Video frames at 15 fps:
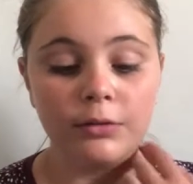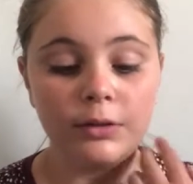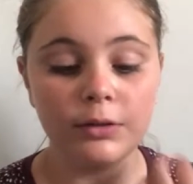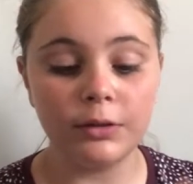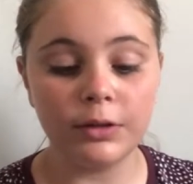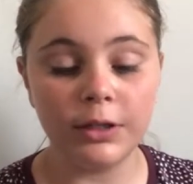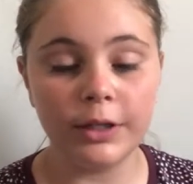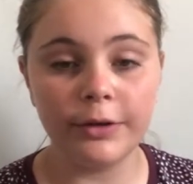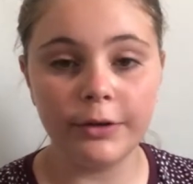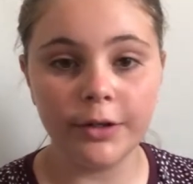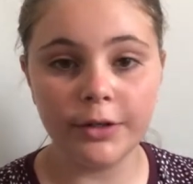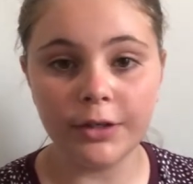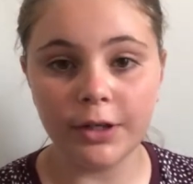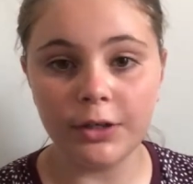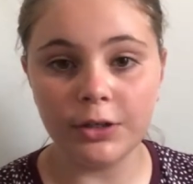clear it,
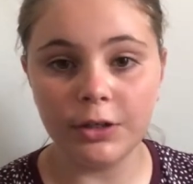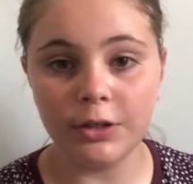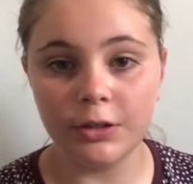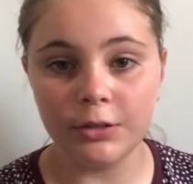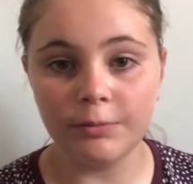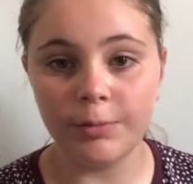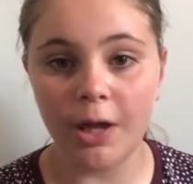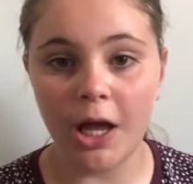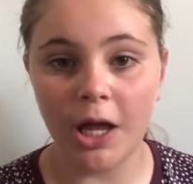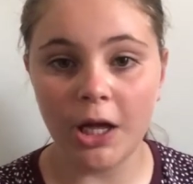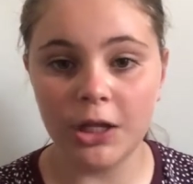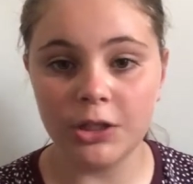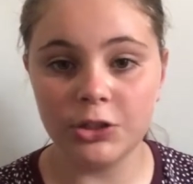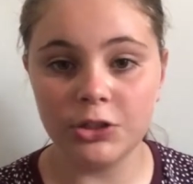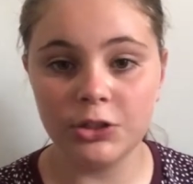then you can
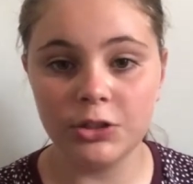purge